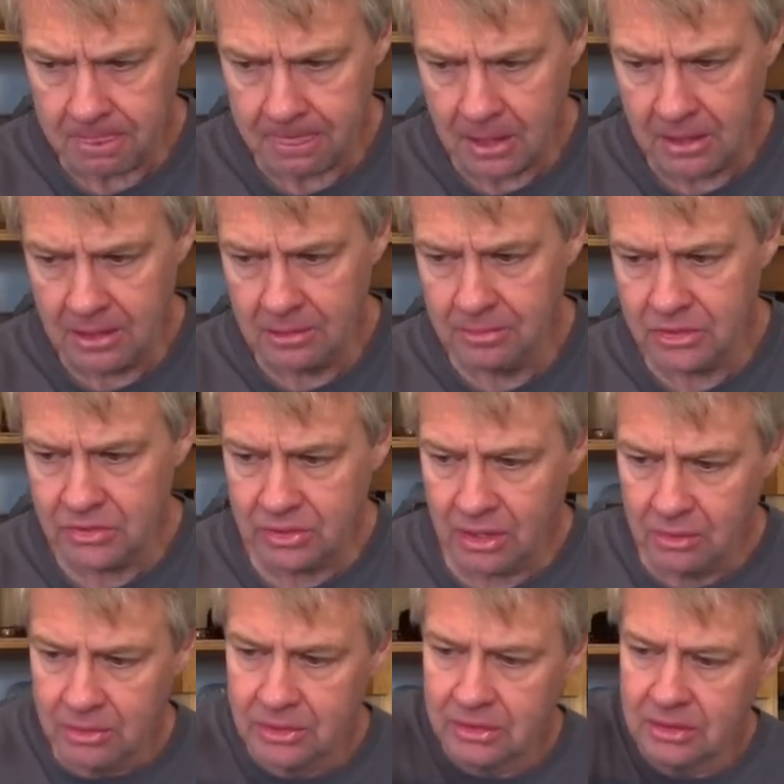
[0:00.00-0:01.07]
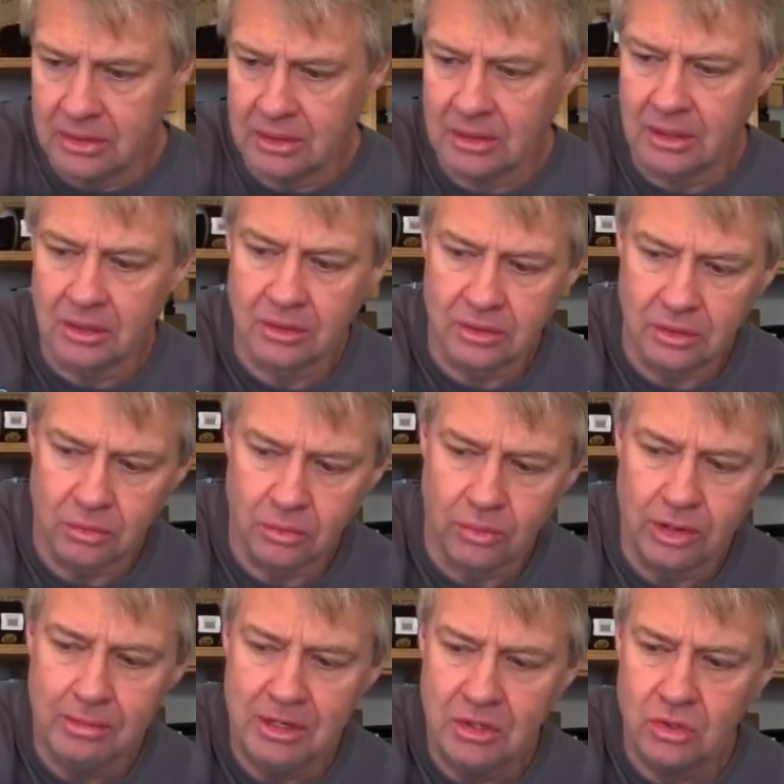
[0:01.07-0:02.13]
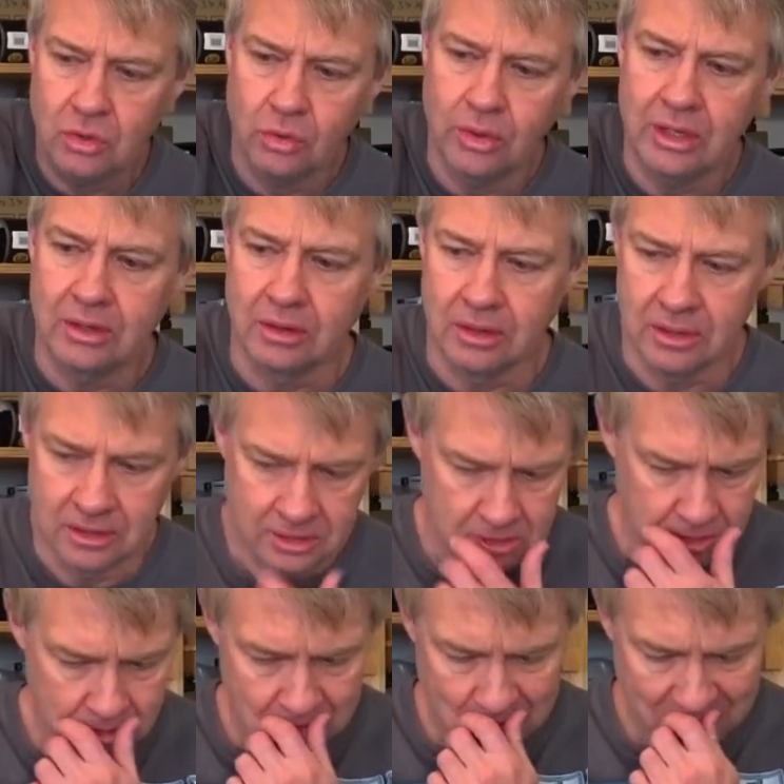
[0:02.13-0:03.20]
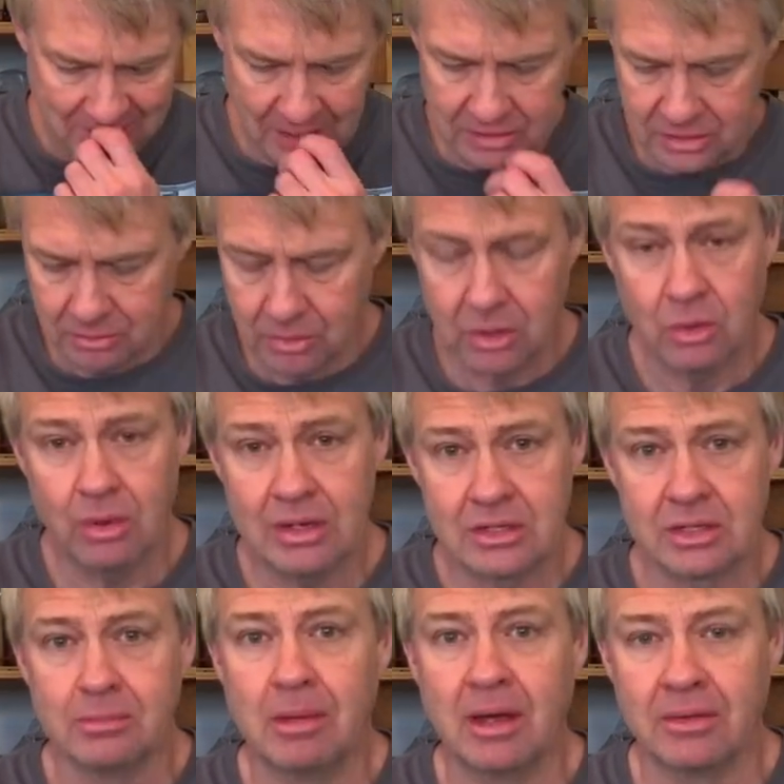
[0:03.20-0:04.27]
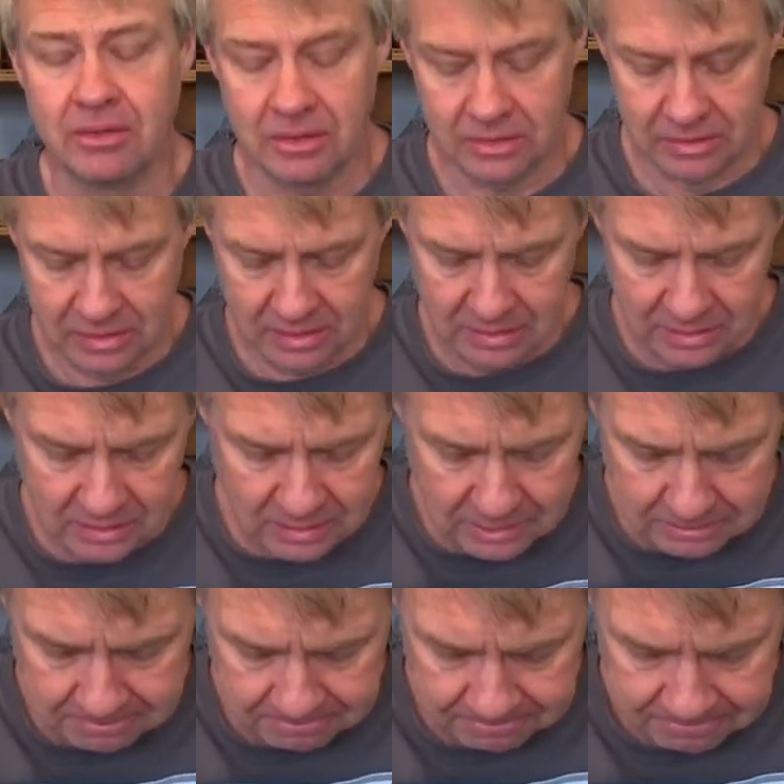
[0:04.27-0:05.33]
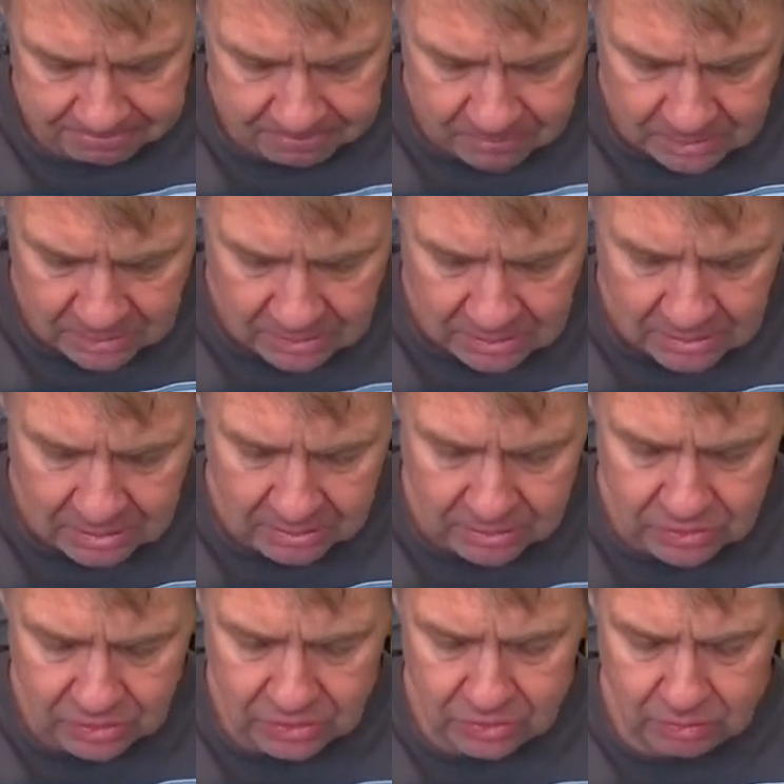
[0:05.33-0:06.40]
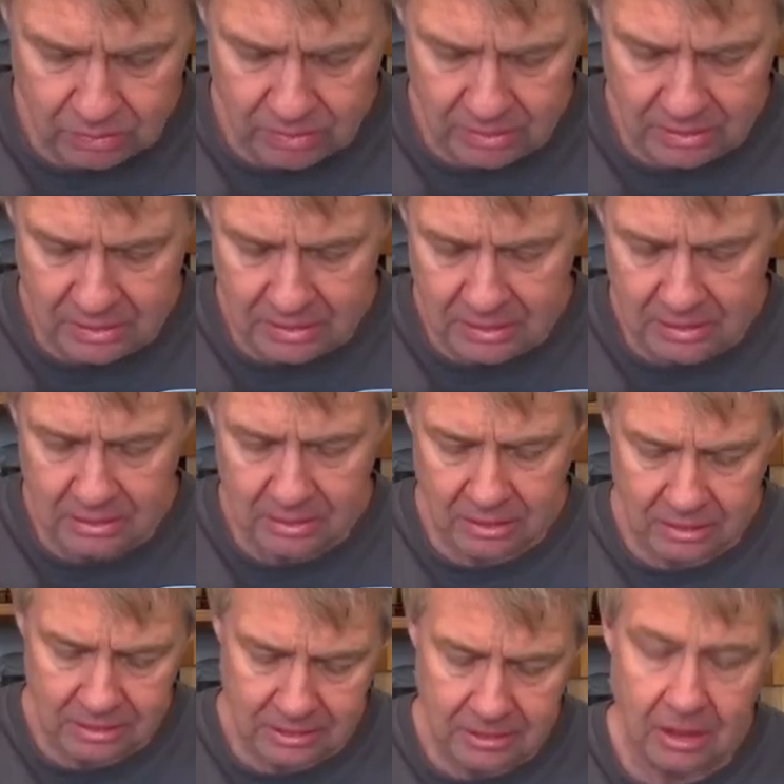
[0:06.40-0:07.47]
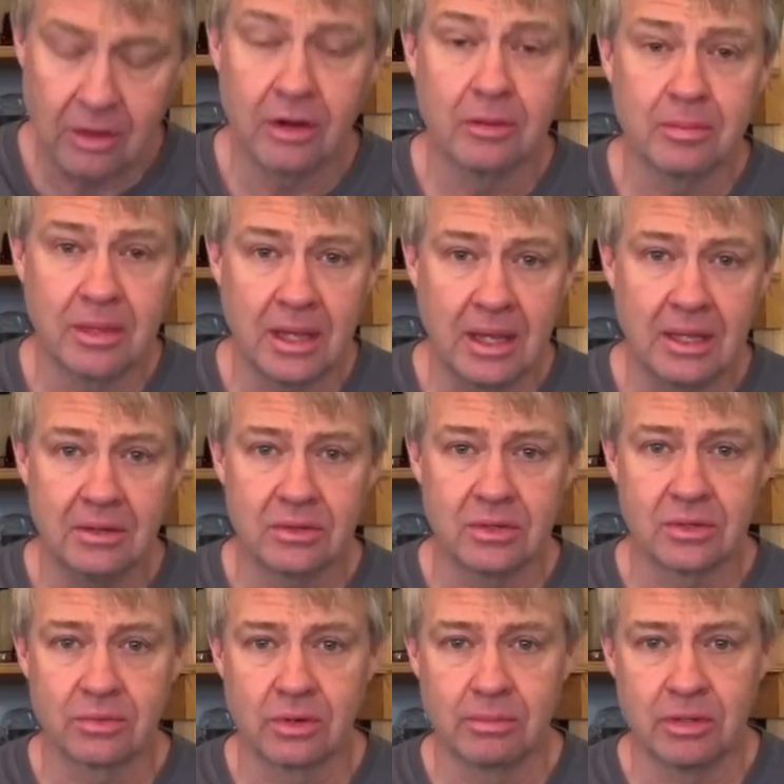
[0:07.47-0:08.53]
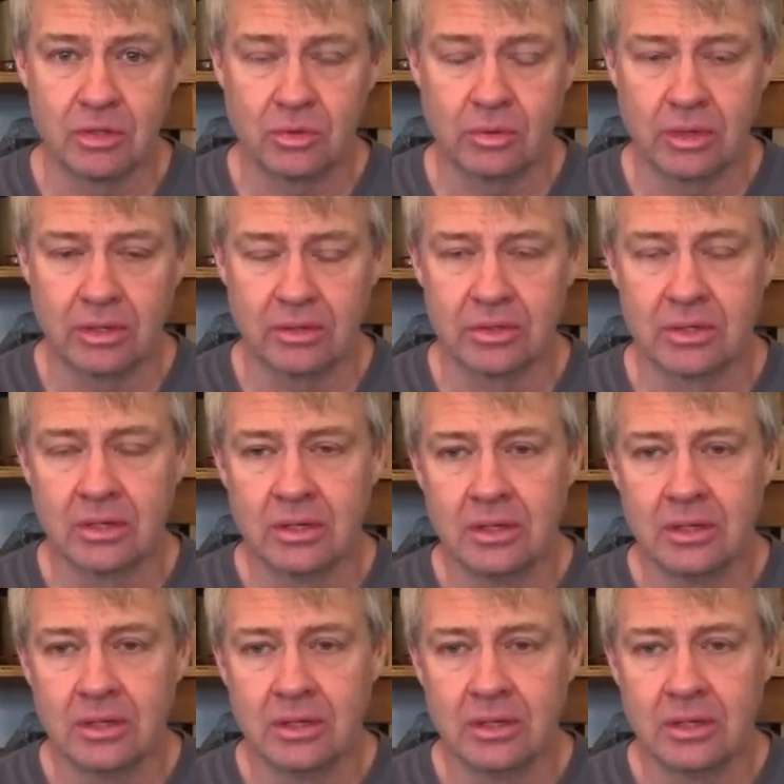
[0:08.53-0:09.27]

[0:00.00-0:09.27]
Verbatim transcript: Um, let's start with the, uh, the ribbon tweeter. Had some requests about this. The, um, this is one of the uh, Aurum Cantus ribbon tweeters.